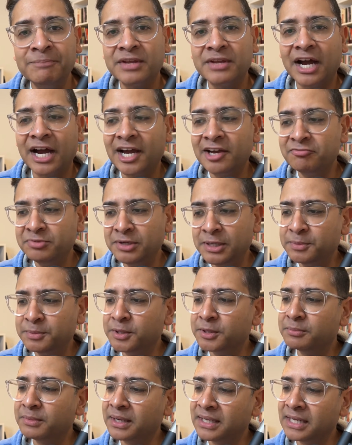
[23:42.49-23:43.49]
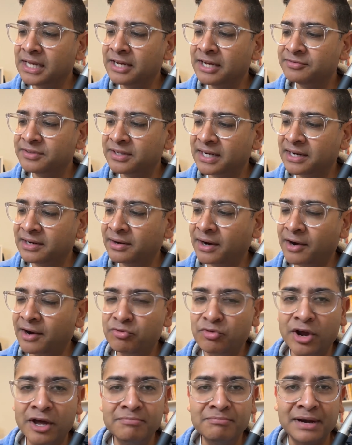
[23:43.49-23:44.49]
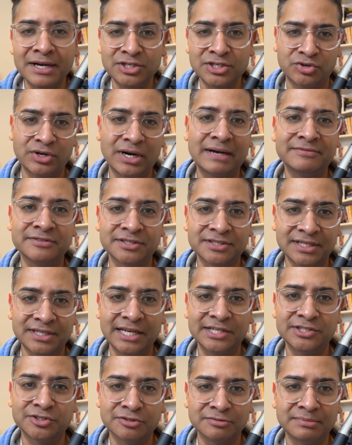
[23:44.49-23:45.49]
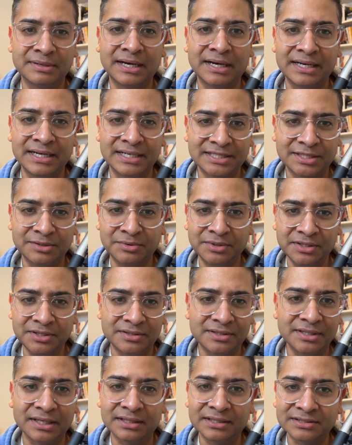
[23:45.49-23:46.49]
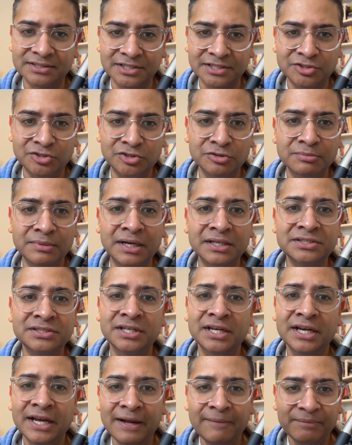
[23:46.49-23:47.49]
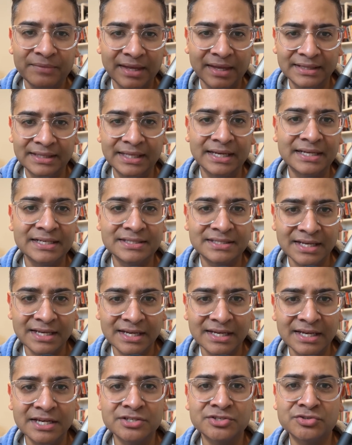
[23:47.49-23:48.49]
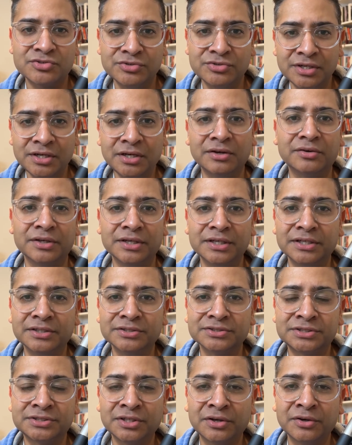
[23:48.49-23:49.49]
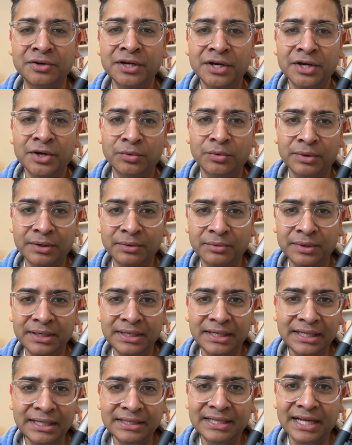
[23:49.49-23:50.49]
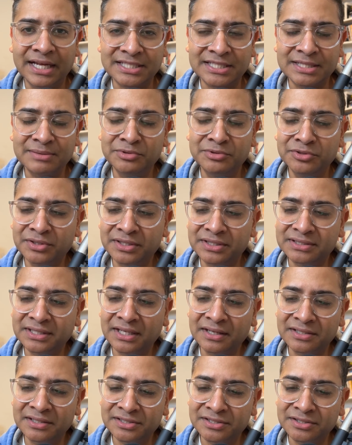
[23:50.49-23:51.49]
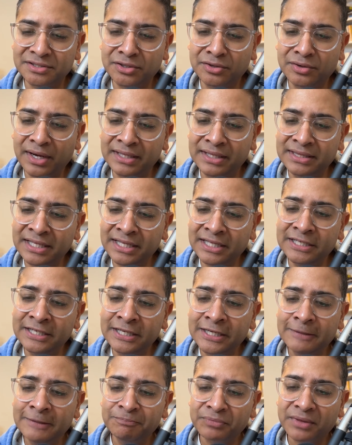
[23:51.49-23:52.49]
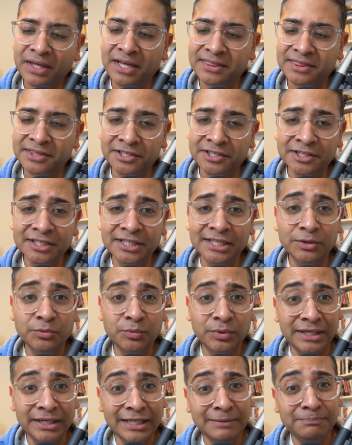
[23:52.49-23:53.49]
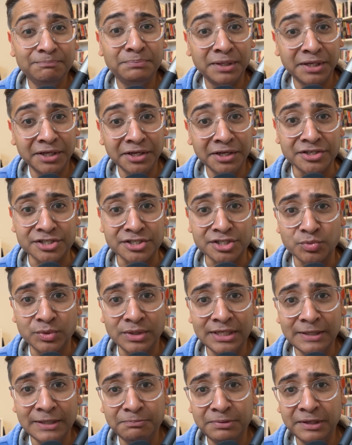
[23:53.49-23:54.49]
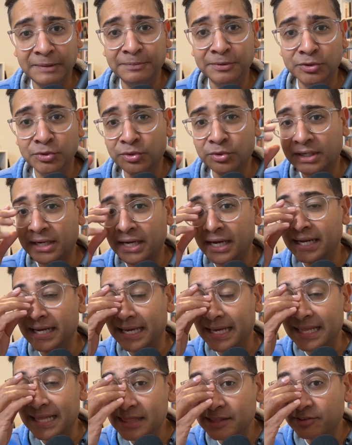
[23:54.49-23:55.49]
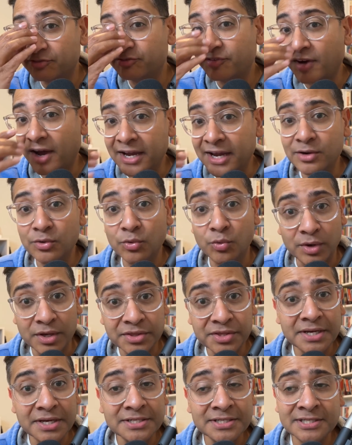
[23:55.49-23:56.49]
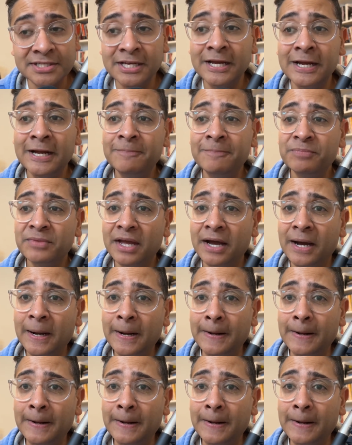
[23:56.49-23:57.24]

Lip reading: I have people in my life that I run my travel schedule by, and I say, "What do you think? Is this too much?" And they can say yes or no. So we need that, someone who can tell us no. And then thirdly, we need peers. We need people who are kind of in the fight with us, or